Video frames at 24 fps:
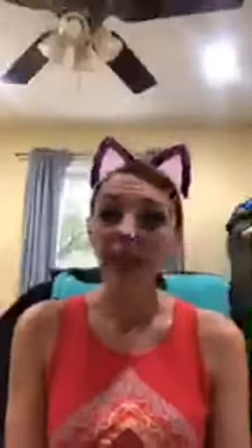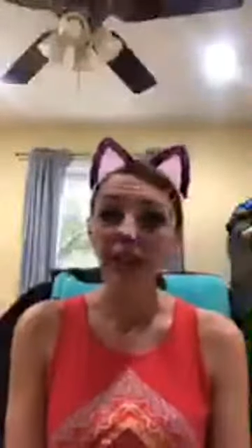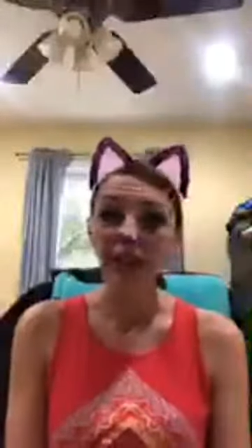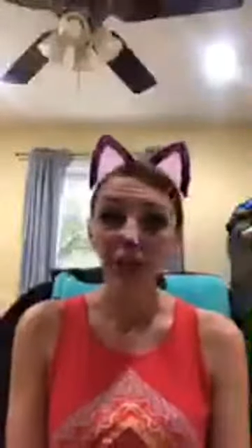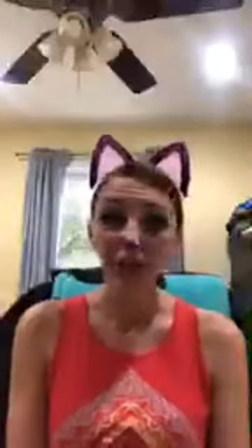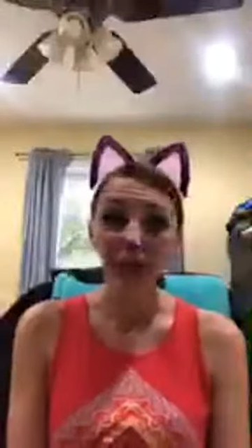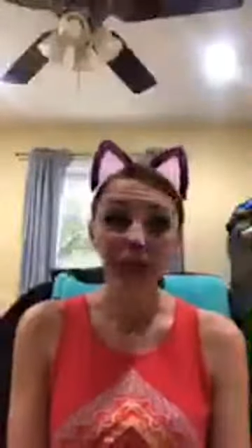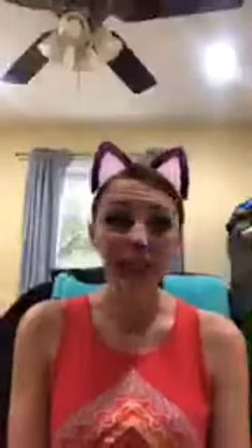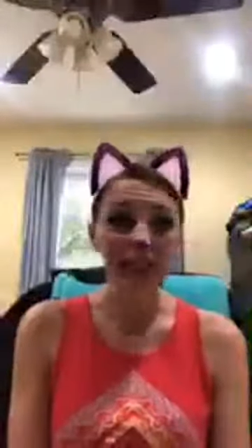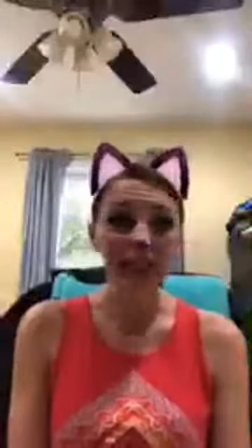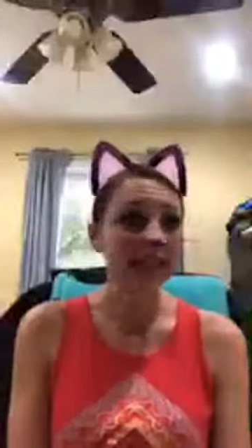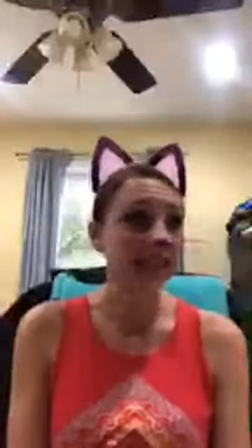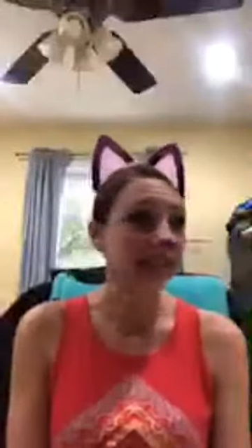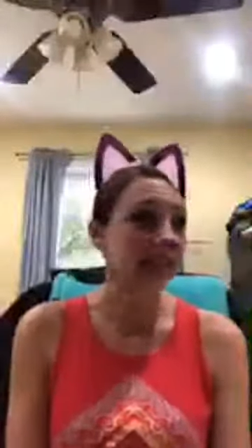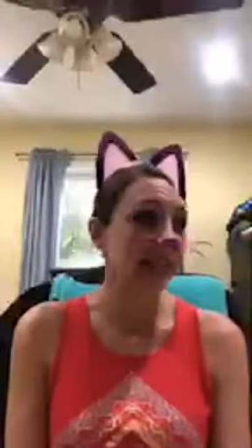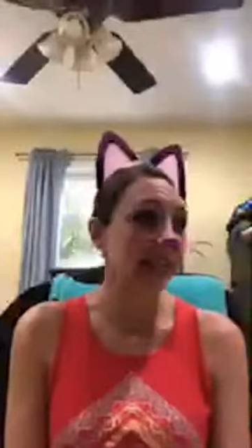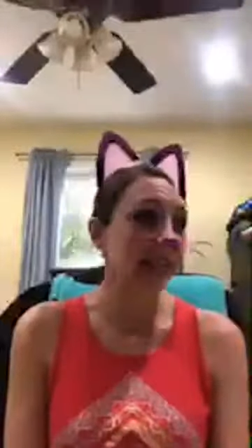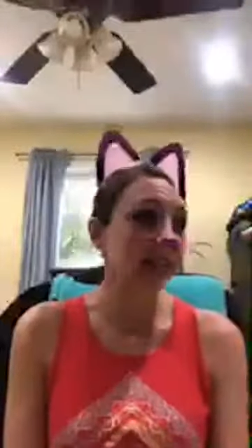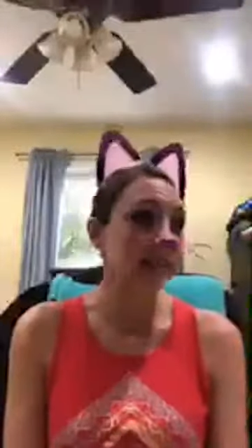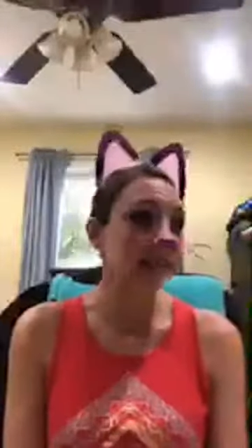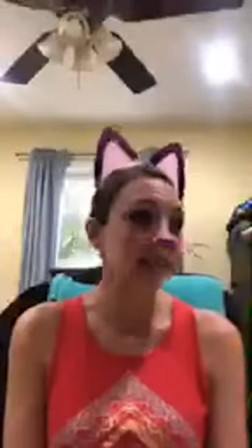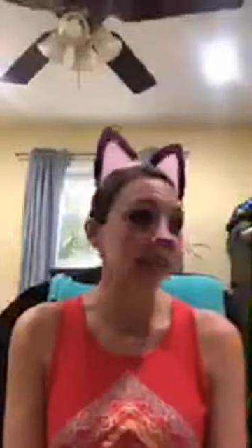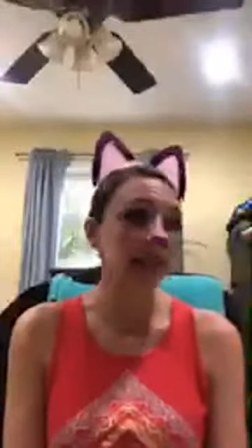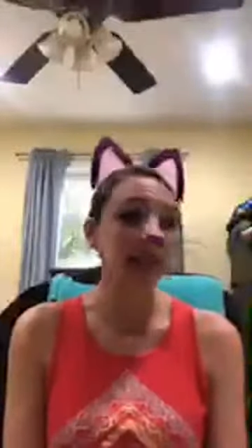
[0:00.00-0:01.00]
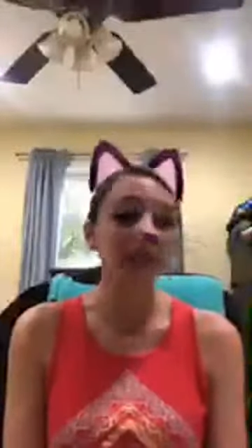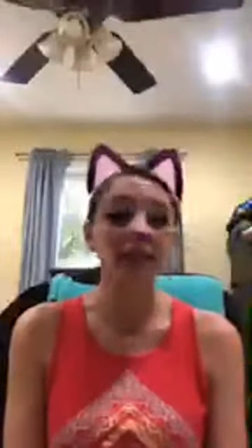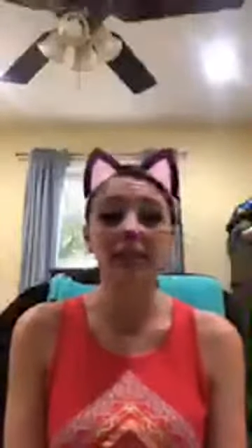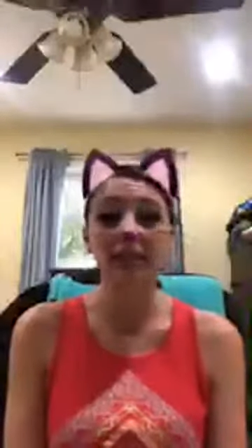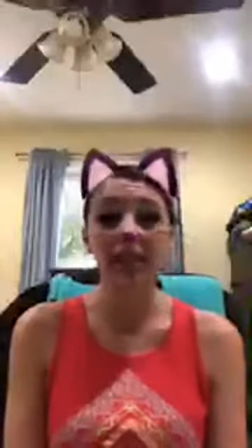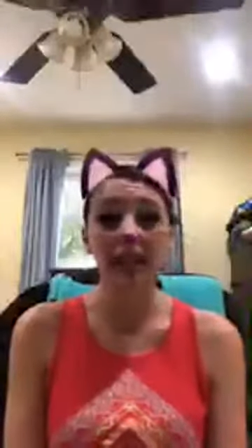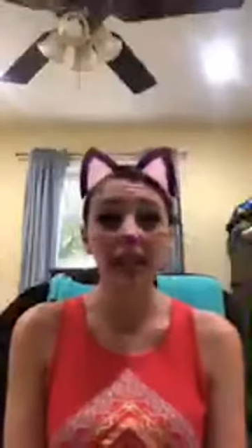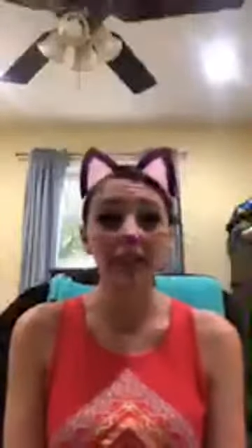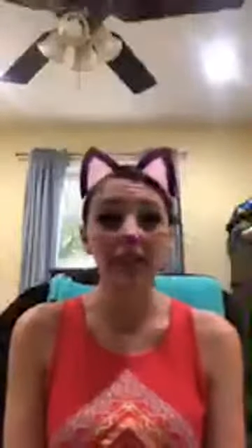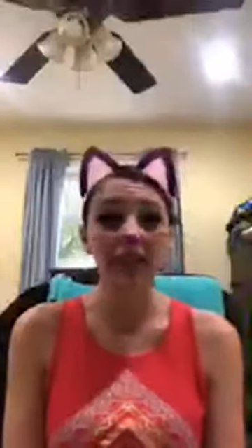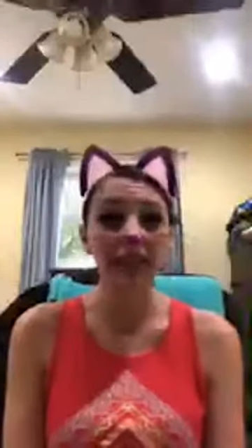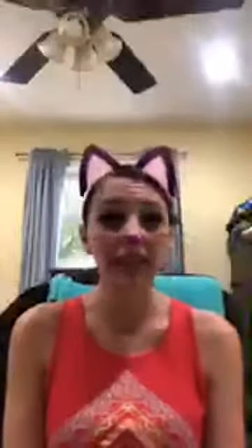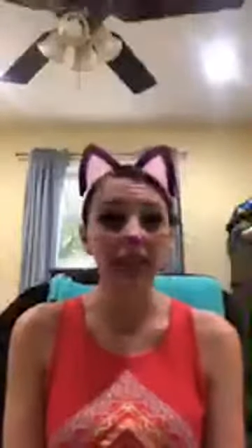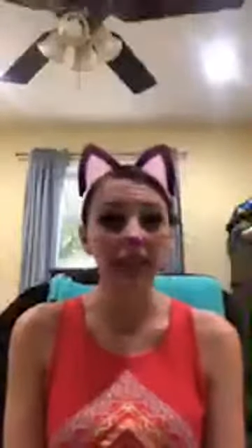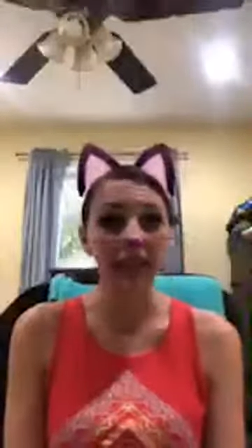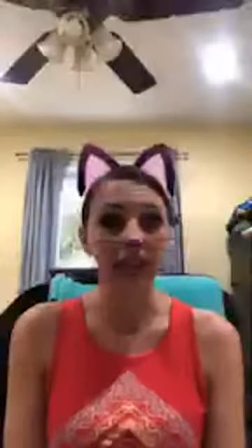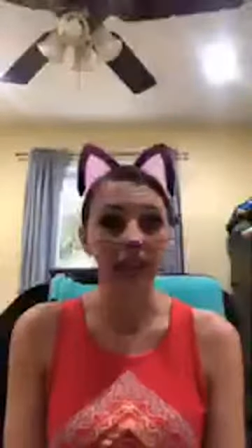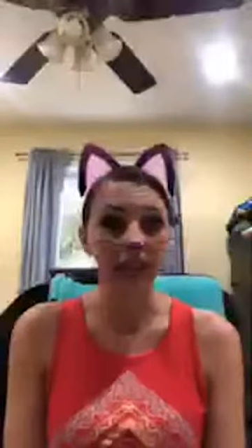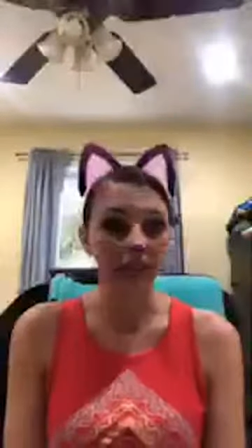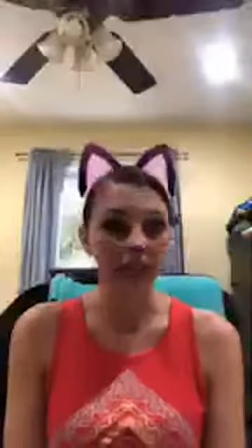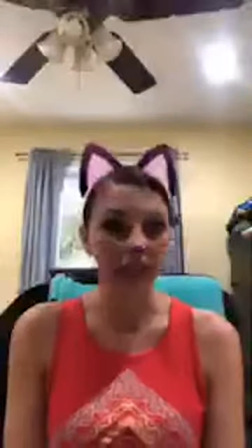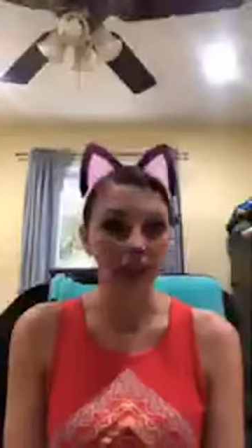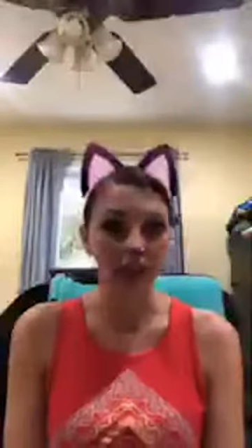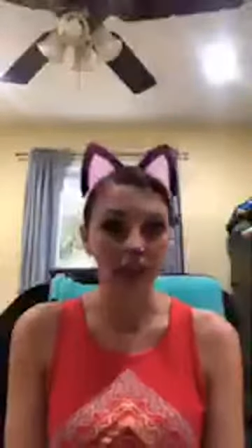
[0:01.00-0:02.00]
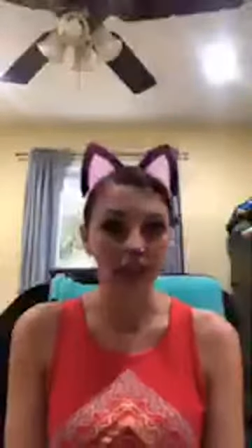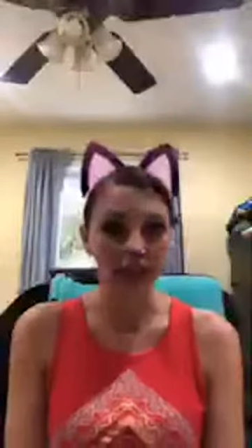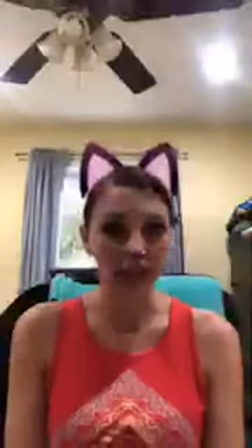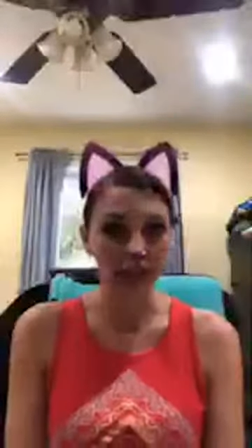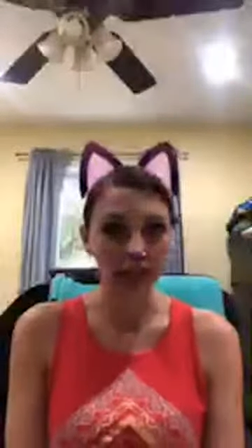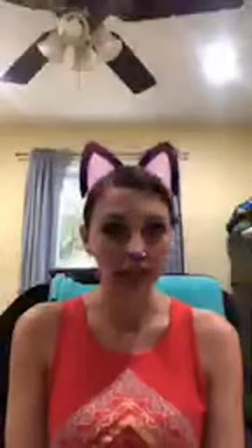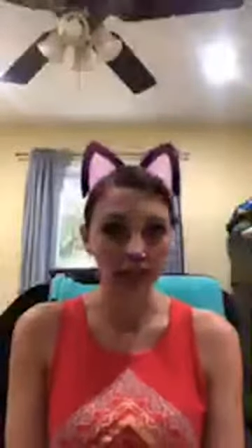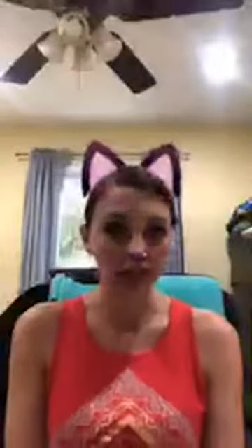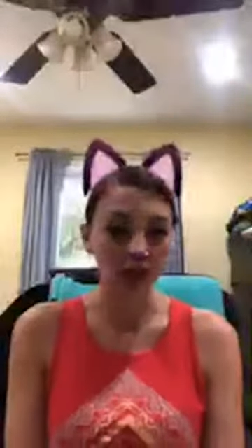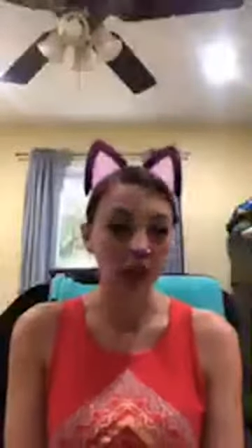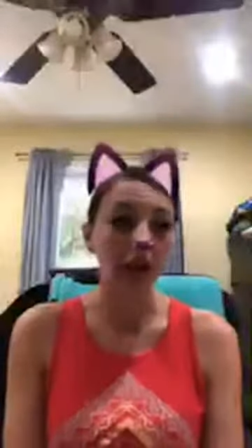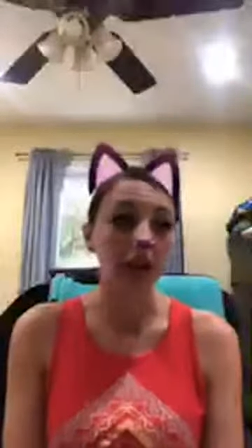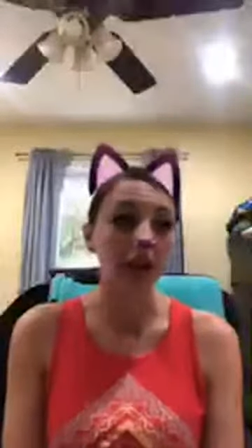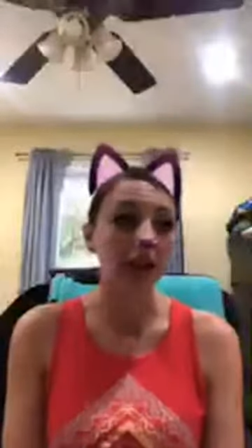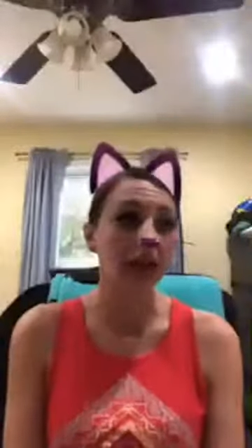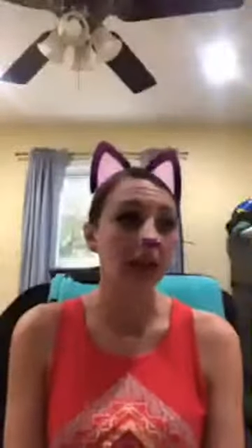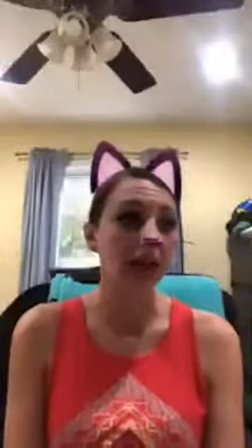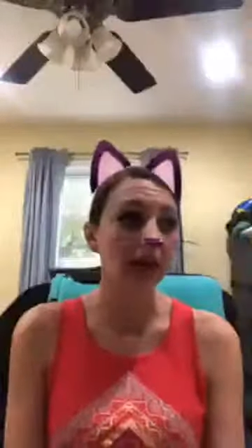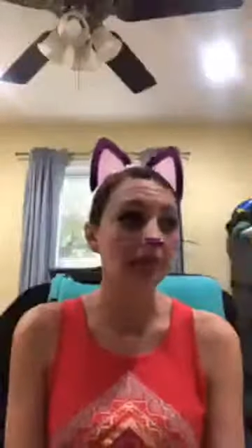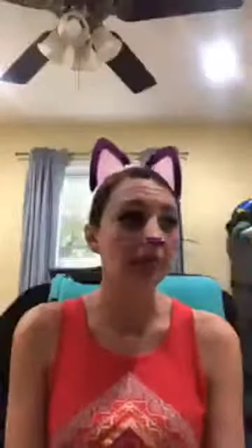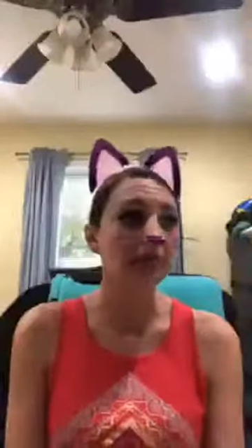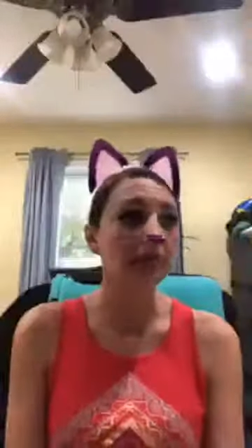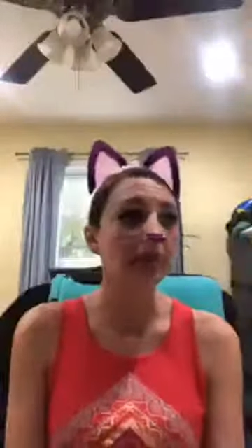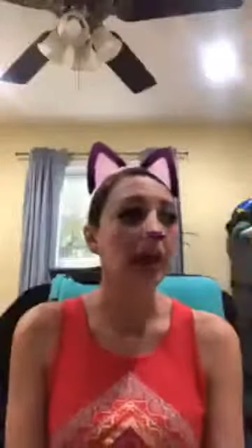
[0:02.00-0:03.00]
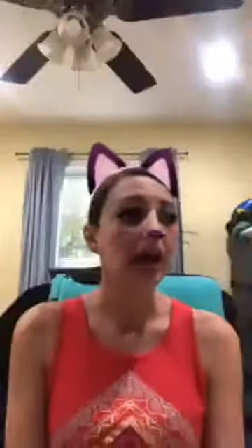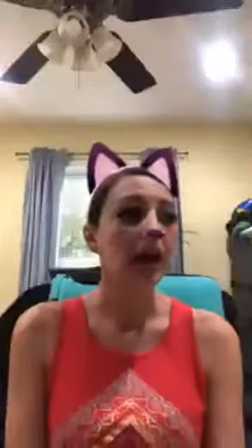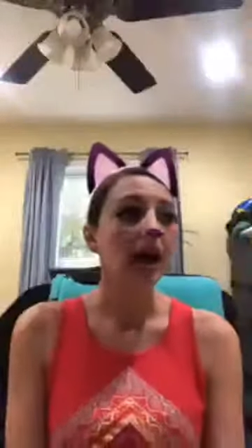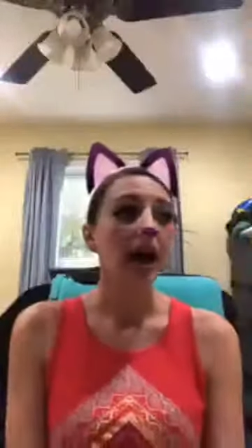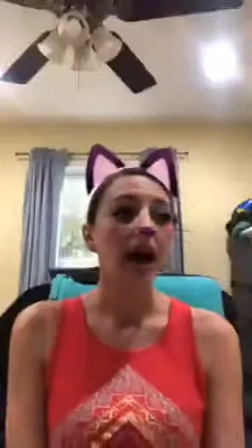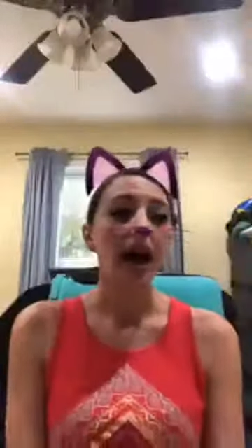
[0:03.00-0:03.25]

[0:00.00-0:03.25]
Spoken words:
So let's see, I'm kind of diving in and trying to get caught up.